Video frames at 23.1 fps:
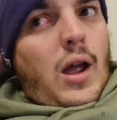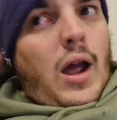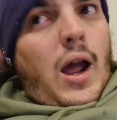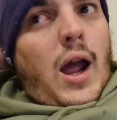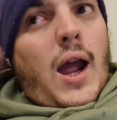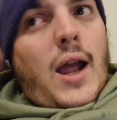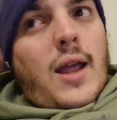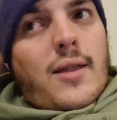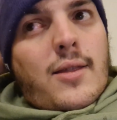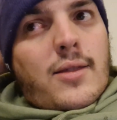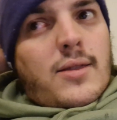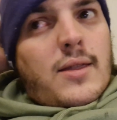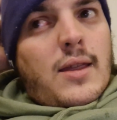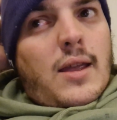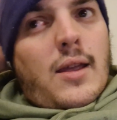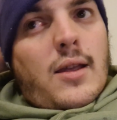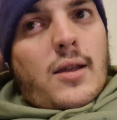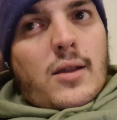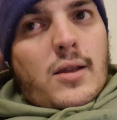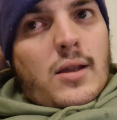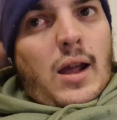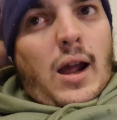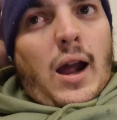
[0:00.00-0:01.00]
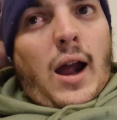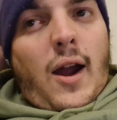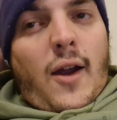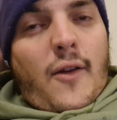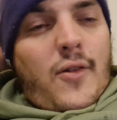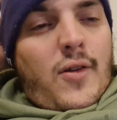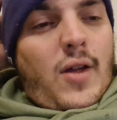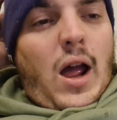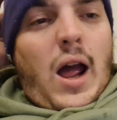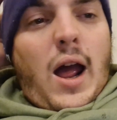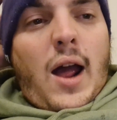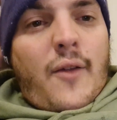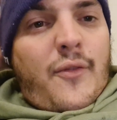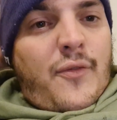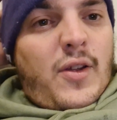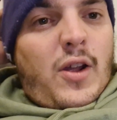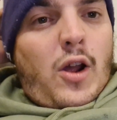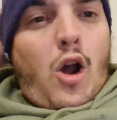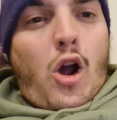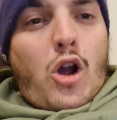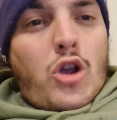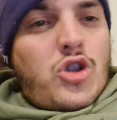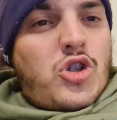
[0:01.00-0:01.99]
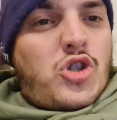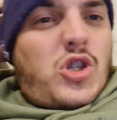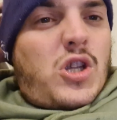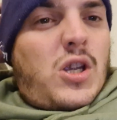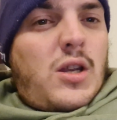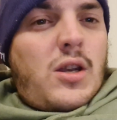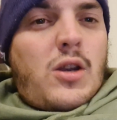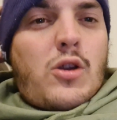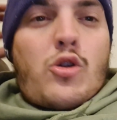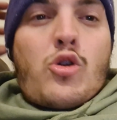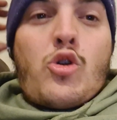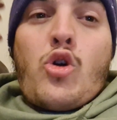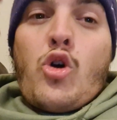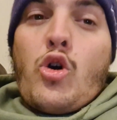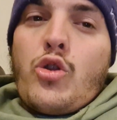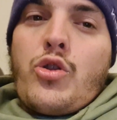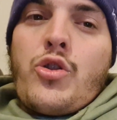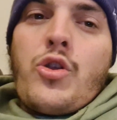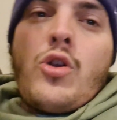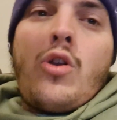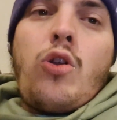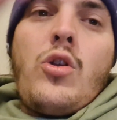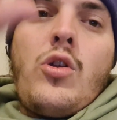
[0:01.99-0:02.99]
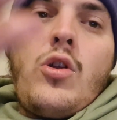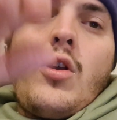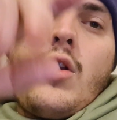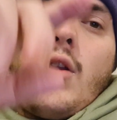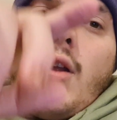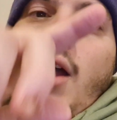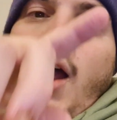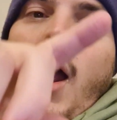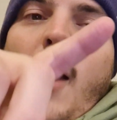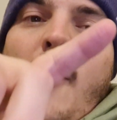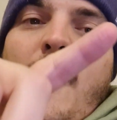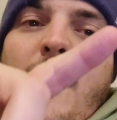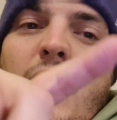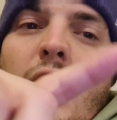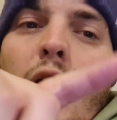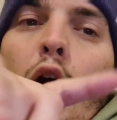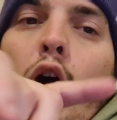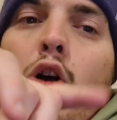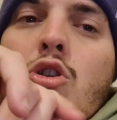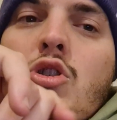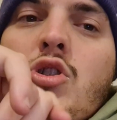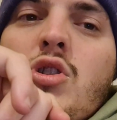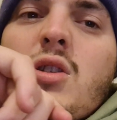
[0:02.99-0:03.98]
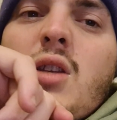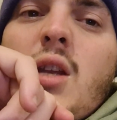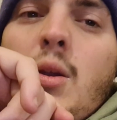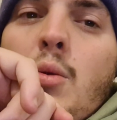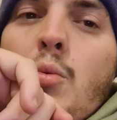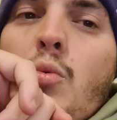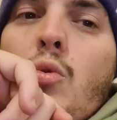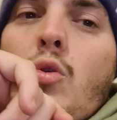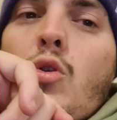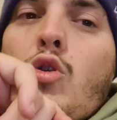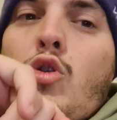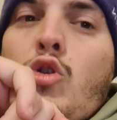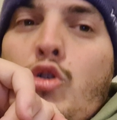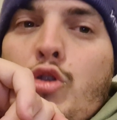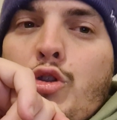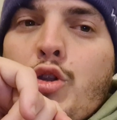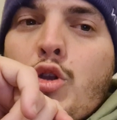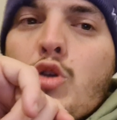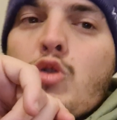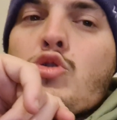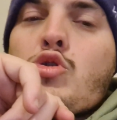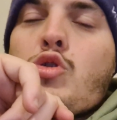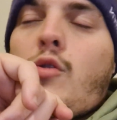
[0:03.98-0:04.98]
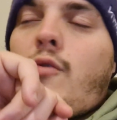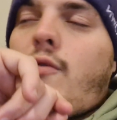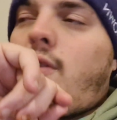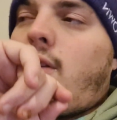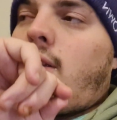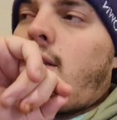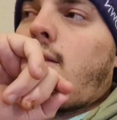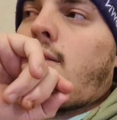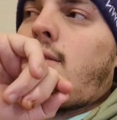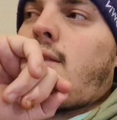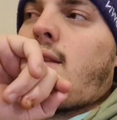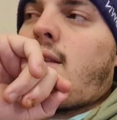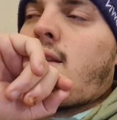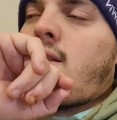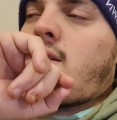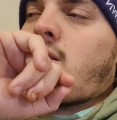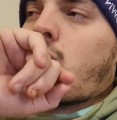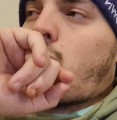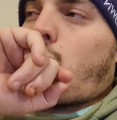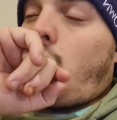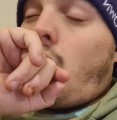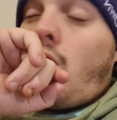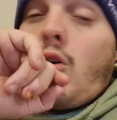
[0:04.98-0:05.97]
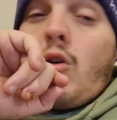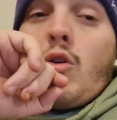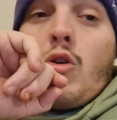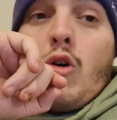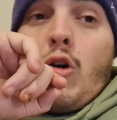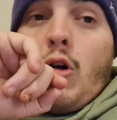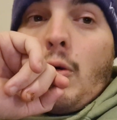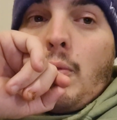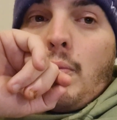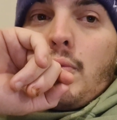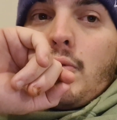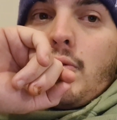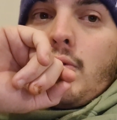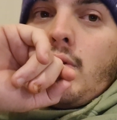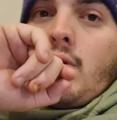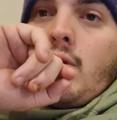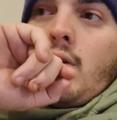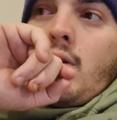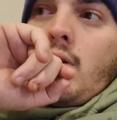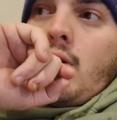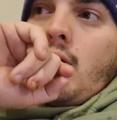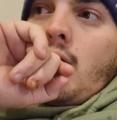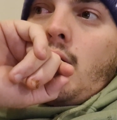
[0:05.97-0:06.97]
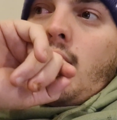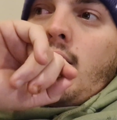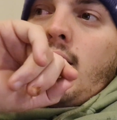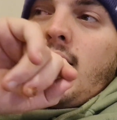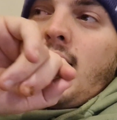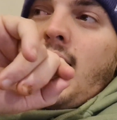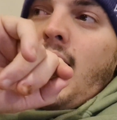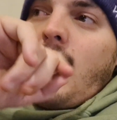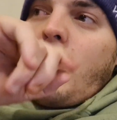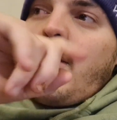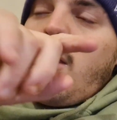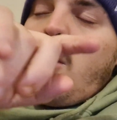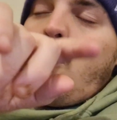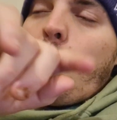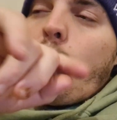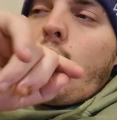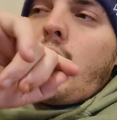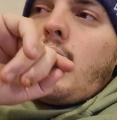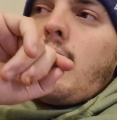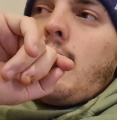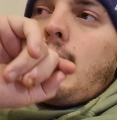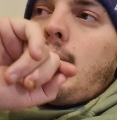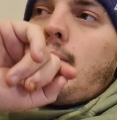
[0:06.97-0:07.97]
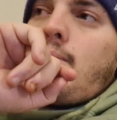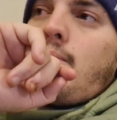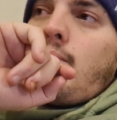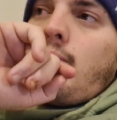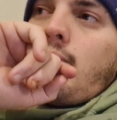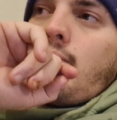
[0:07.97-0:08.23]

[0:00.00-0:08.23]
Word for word: I think I I think Argentina could, I think Argentina could do something in this World Cup. Can they win it?